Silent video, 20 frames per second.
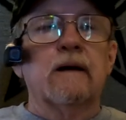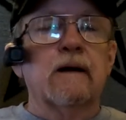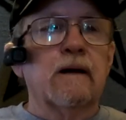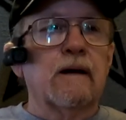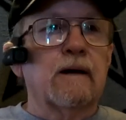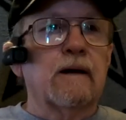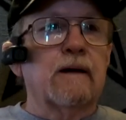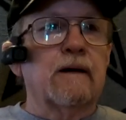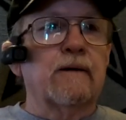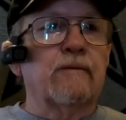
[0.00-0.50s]

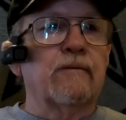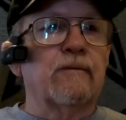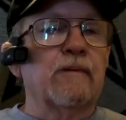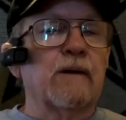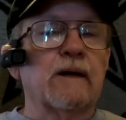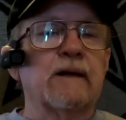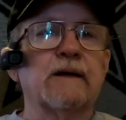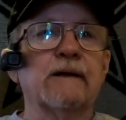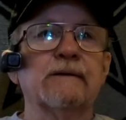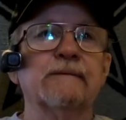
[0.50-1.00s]
Hi
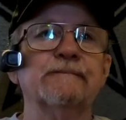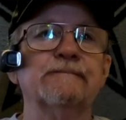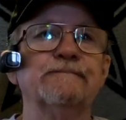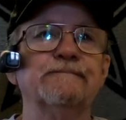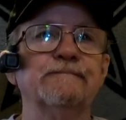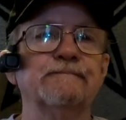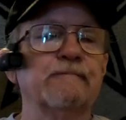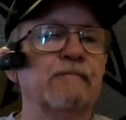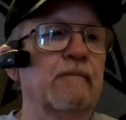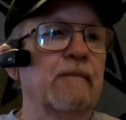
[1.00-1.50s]
everybody.
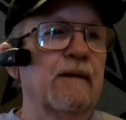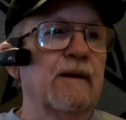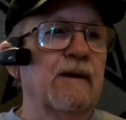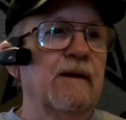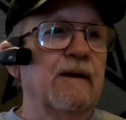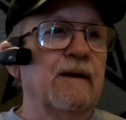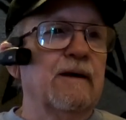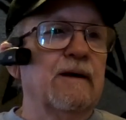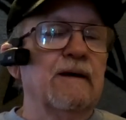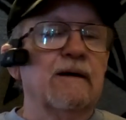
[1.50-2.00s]

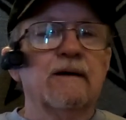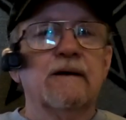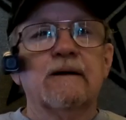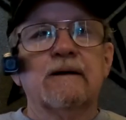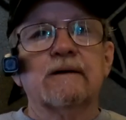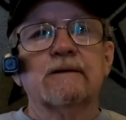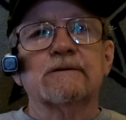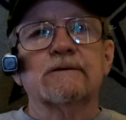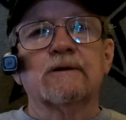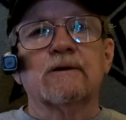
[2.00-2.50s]

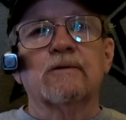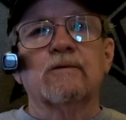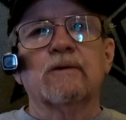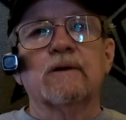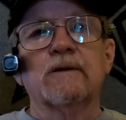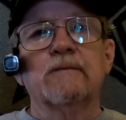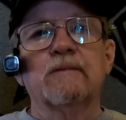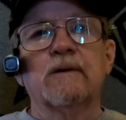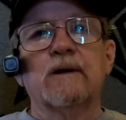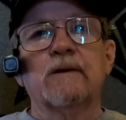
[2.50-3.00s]
So
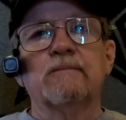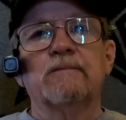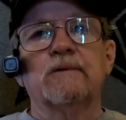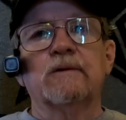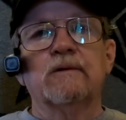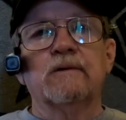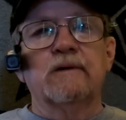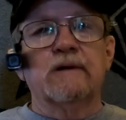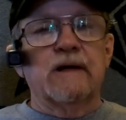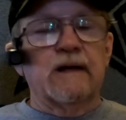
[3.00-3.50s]
what am I up
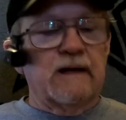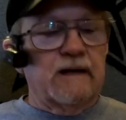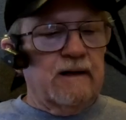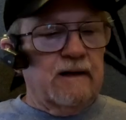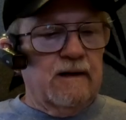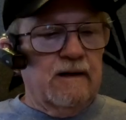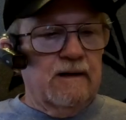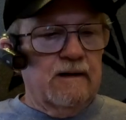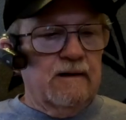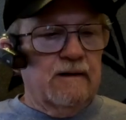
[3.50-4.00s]
to
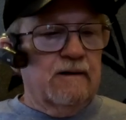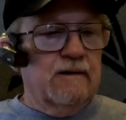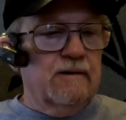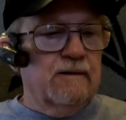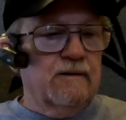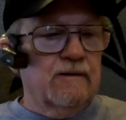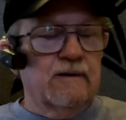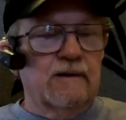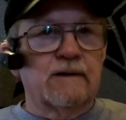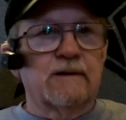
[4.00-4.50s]
today?
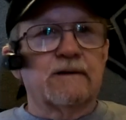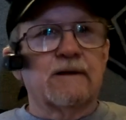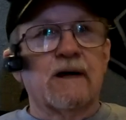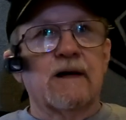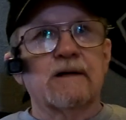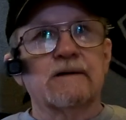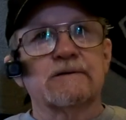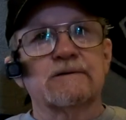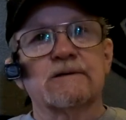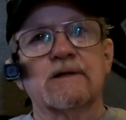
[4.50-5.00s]
What did
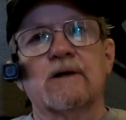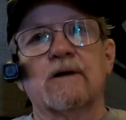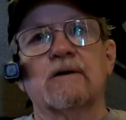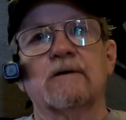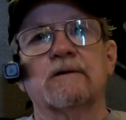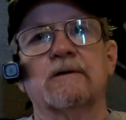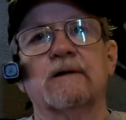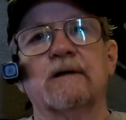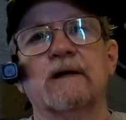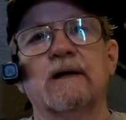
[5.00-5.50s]
Todd
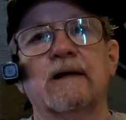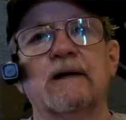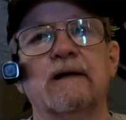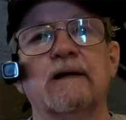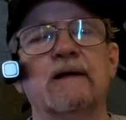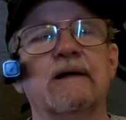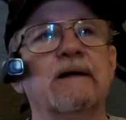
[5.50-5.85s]
saw today?